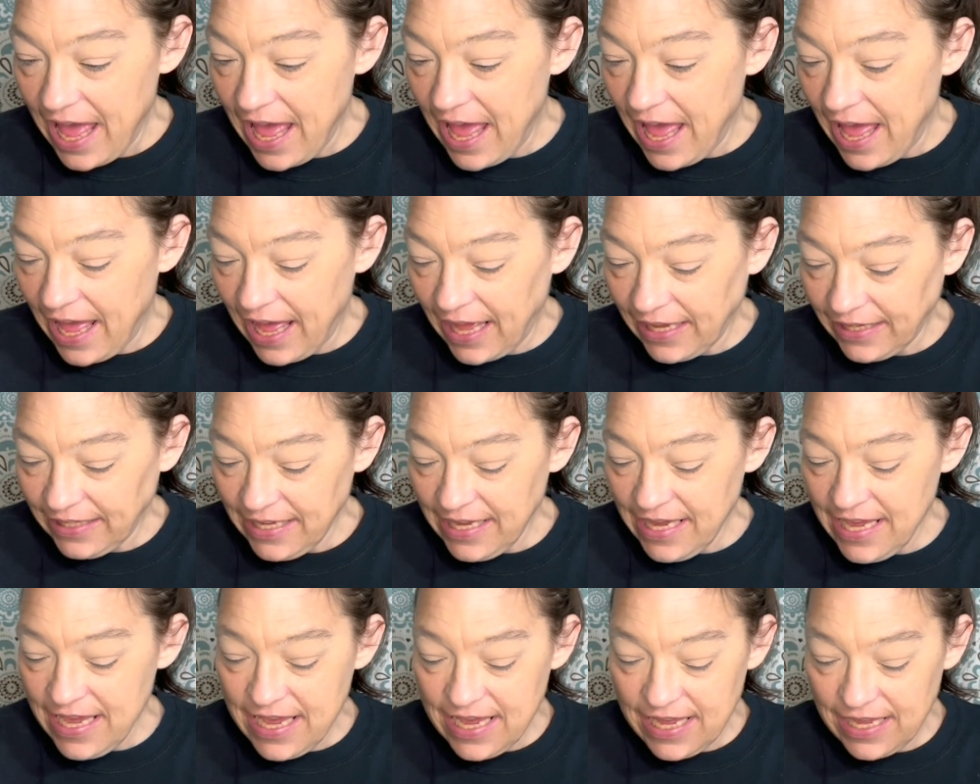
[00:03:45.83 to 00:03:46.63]
I
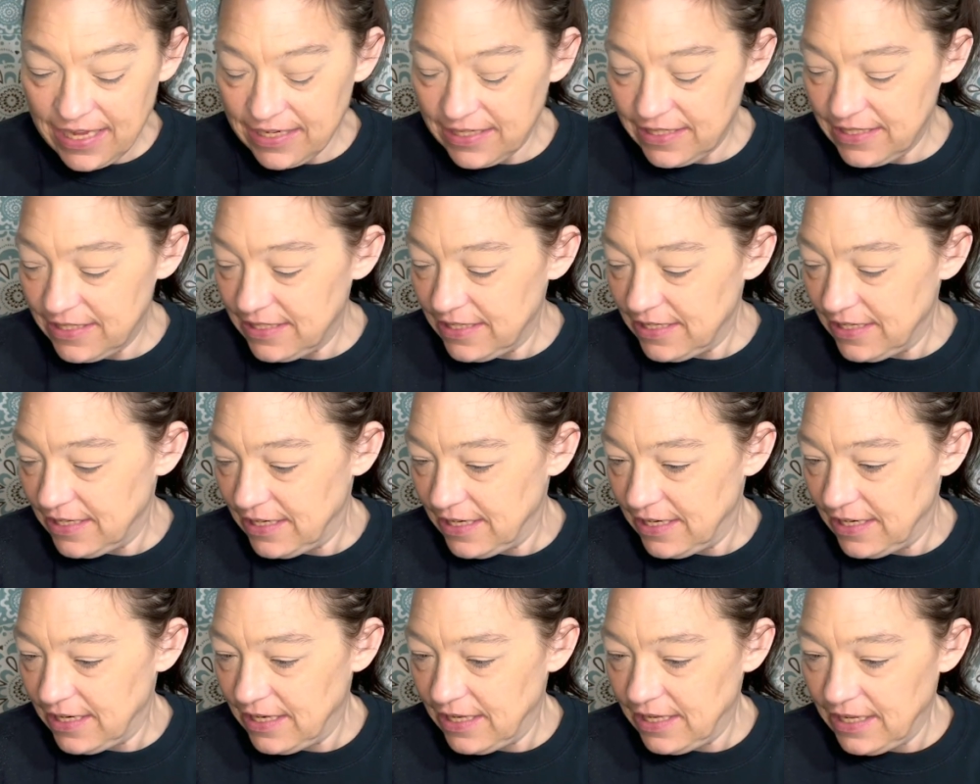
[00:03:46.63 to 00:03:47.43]

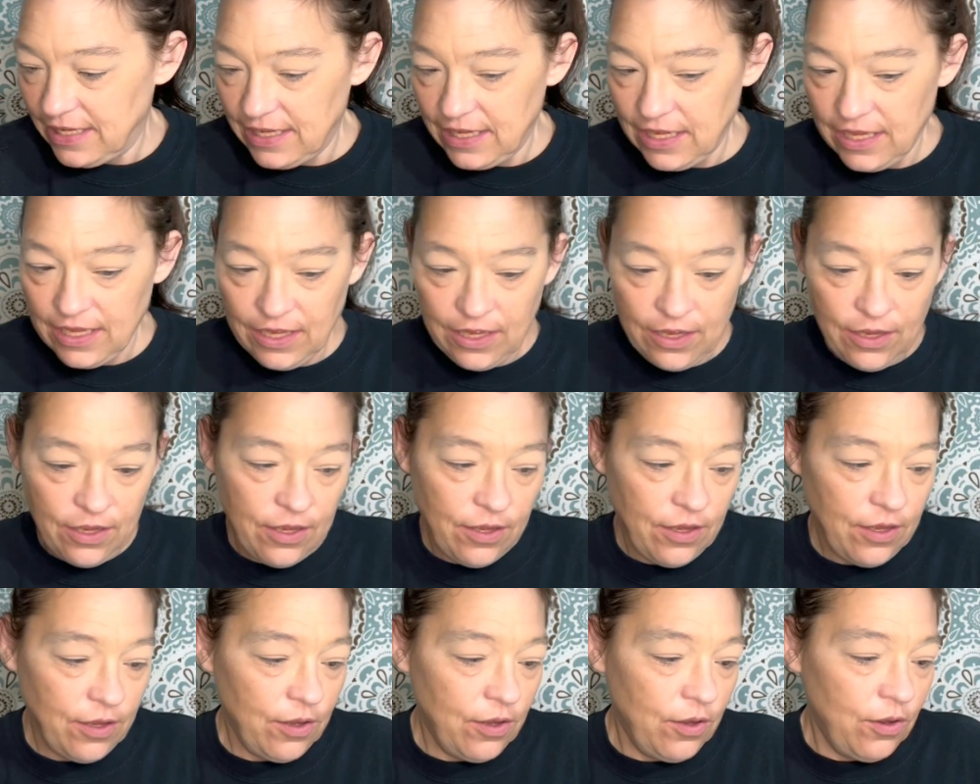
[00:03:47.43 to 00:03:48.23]
can't
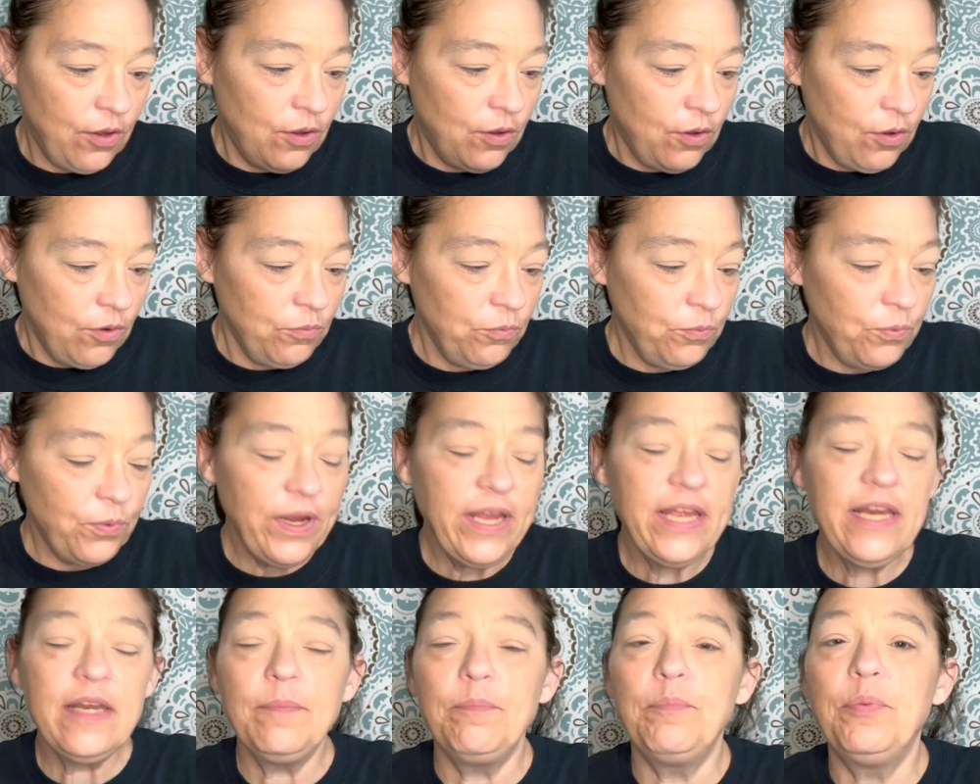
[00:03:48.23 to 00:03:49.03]

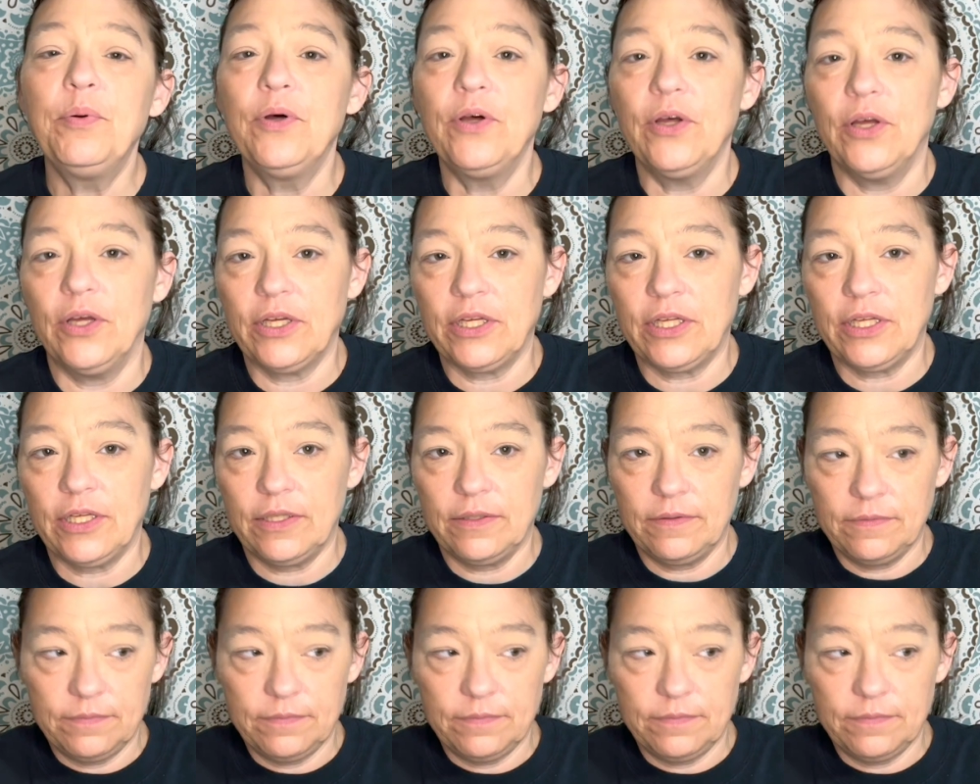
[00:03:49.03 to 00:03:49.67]
read a book